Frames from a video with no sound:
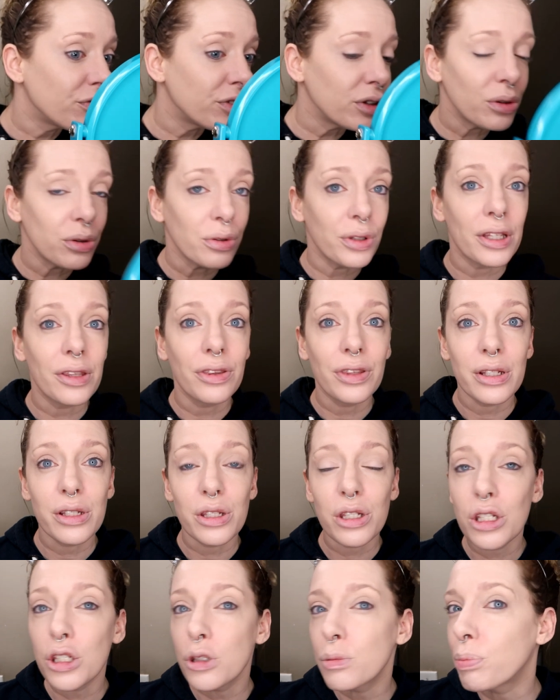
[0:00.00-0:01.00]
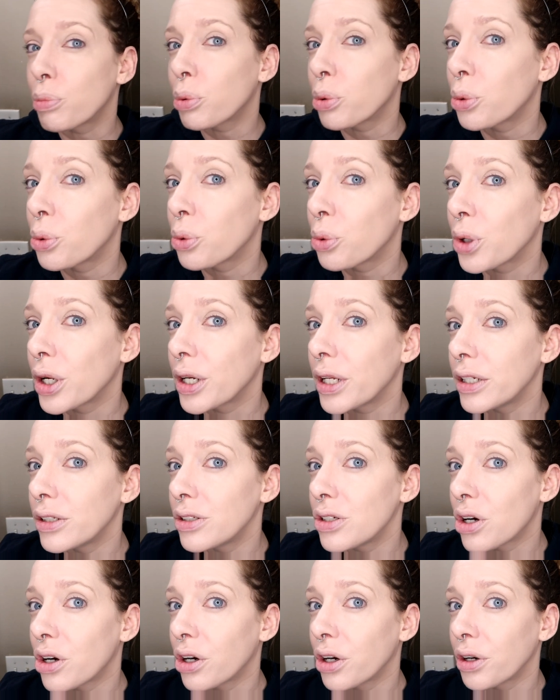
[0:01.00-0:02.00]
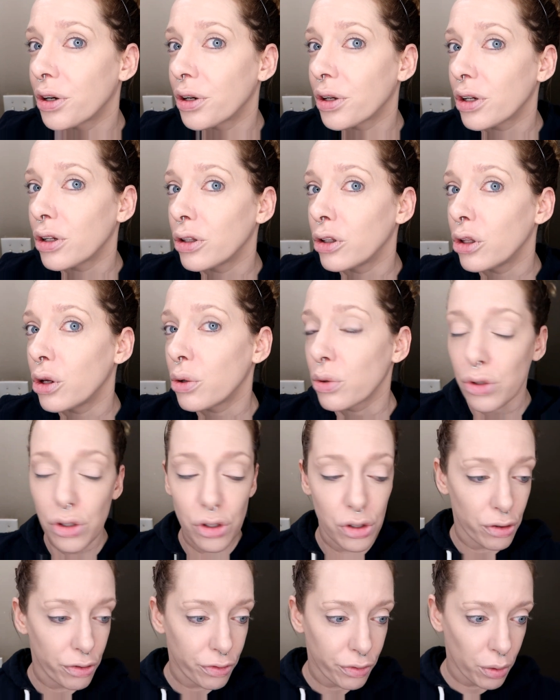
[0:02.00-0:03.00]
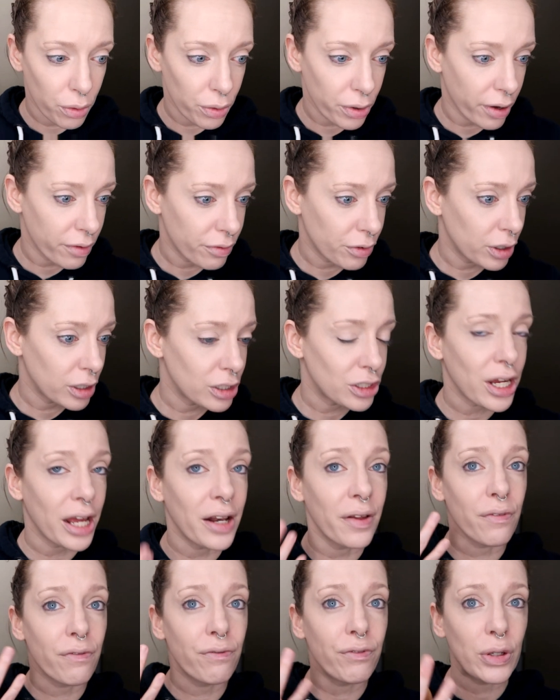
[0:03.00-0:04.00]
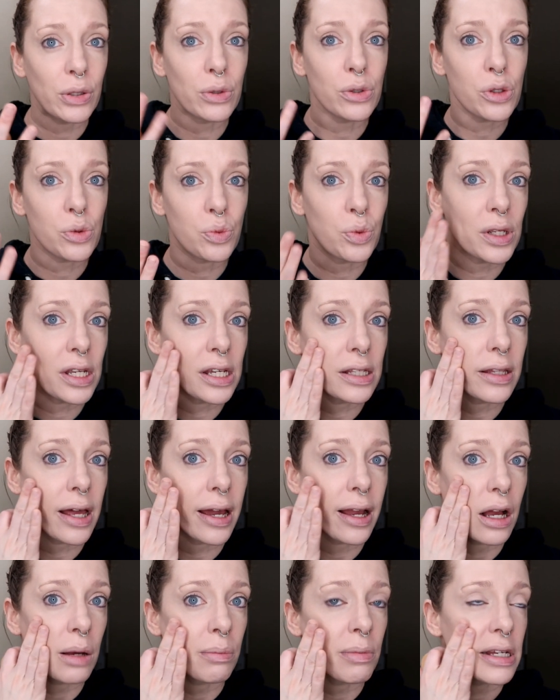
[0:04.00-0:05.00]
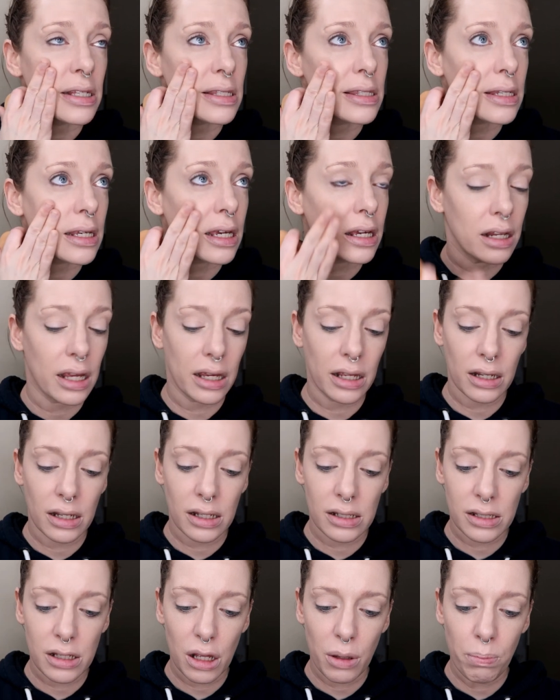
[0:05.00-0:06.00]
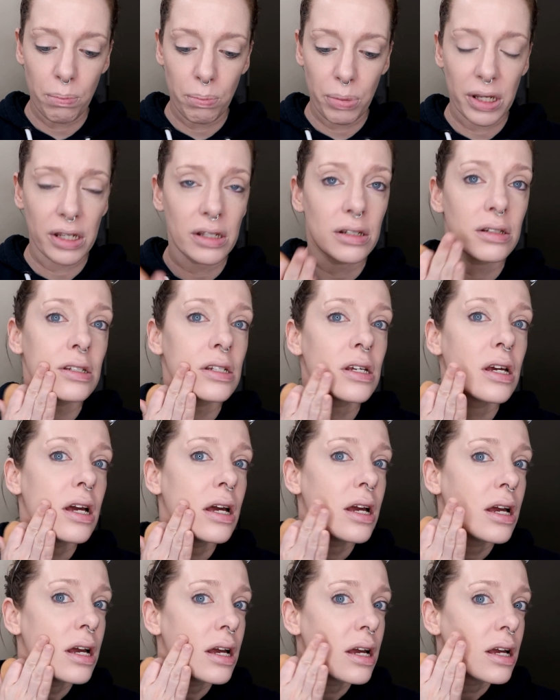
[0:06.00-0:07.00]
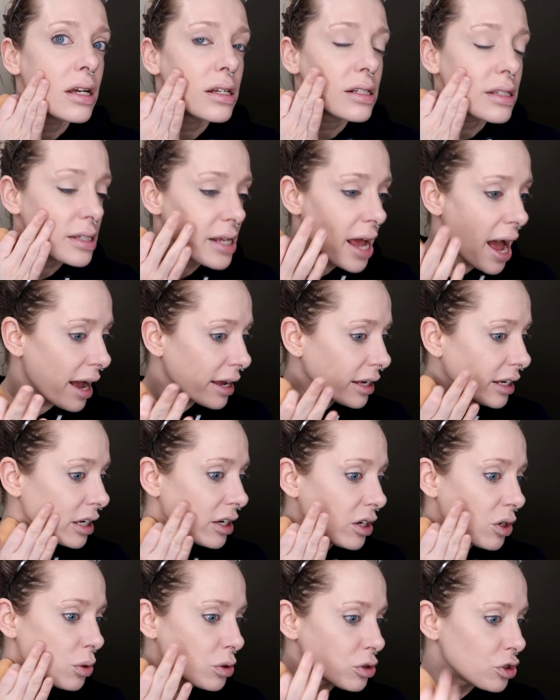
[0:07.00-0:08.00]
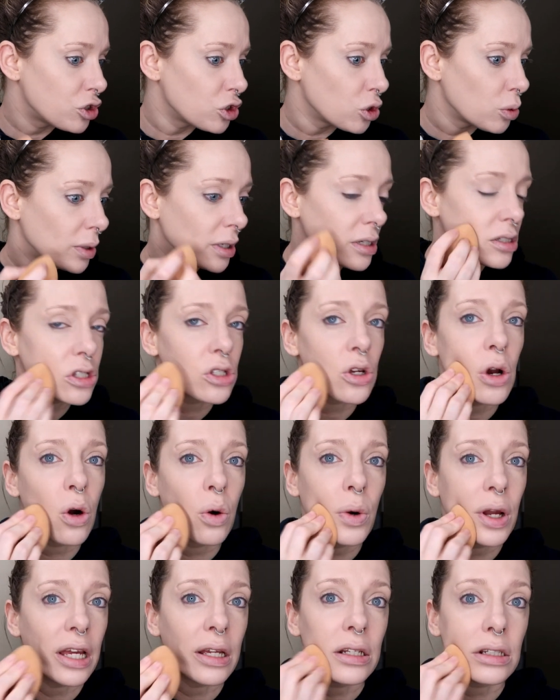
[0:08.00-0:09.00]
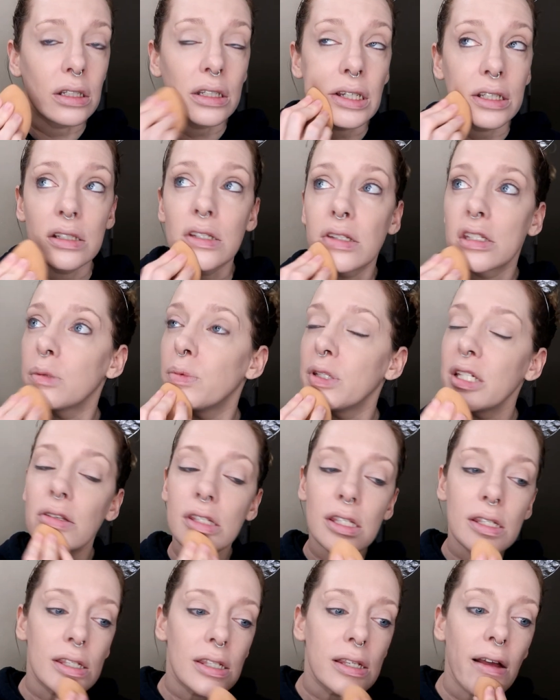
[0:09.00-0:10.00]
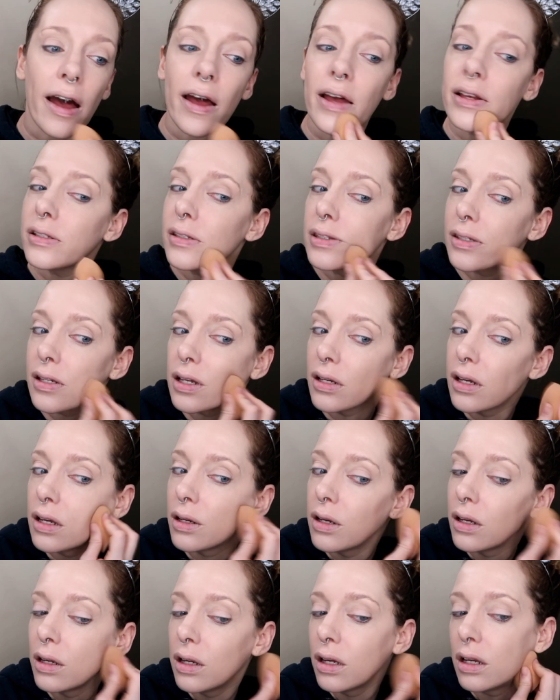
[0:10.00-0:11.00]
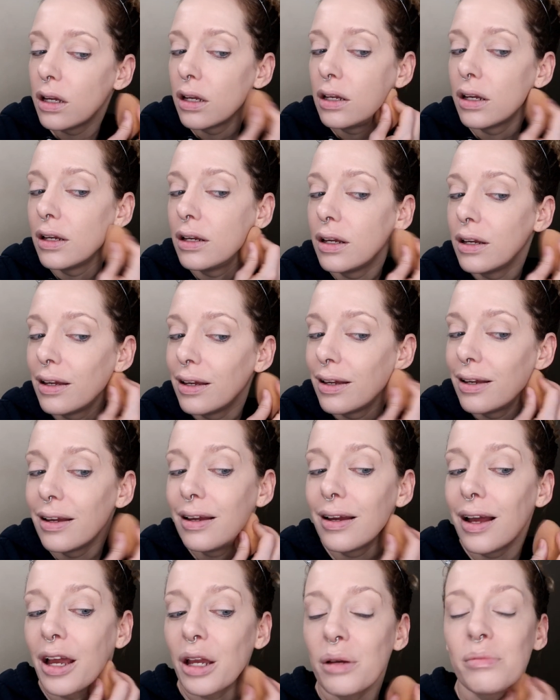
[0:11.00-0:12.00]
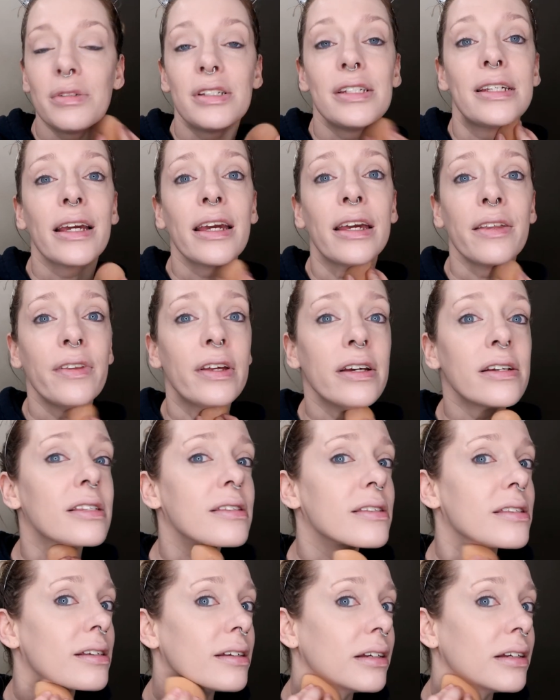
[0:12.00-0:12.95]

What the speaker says: feel like this is pretty darn close to full coverage, and it feels really light on my skin. It is a bit tacky or dewy, so it needs to be set. I am digging this.